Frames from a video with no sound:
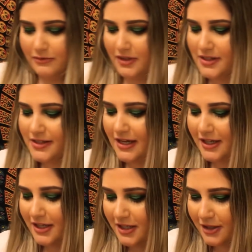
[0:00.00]
One
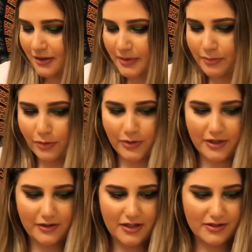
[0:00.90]
second here, let me pull one
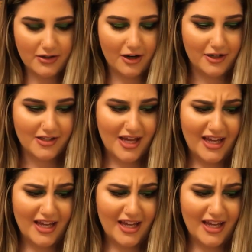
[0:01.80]
of these cards.